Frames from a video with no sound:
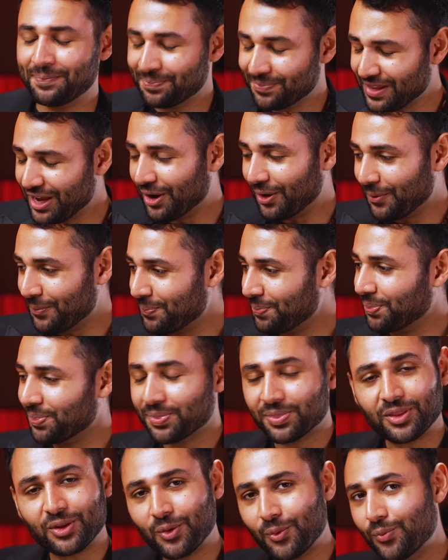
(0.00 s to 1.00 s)
Now,
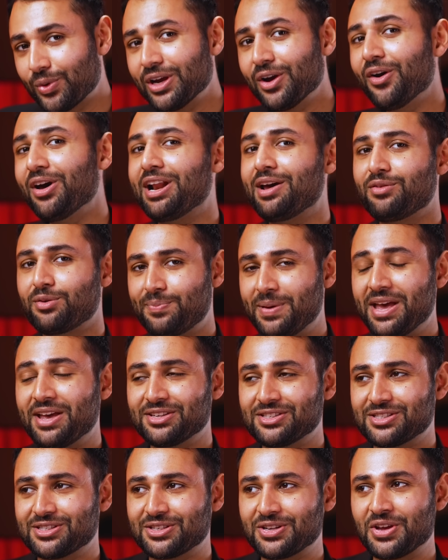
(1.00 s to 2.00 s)
we can't have a
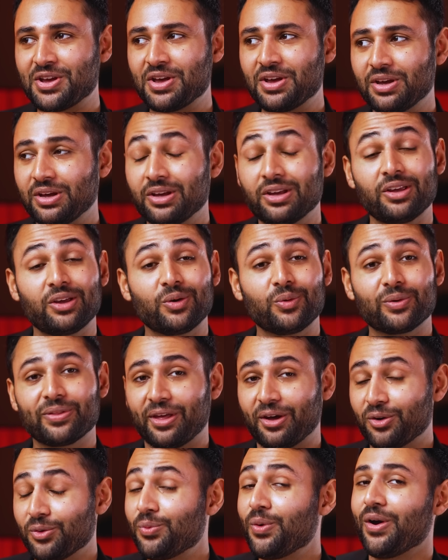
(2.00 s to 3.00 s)
best
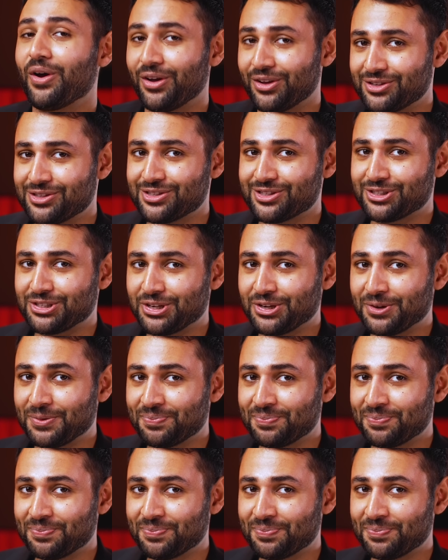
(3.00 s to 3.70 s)
without a worst.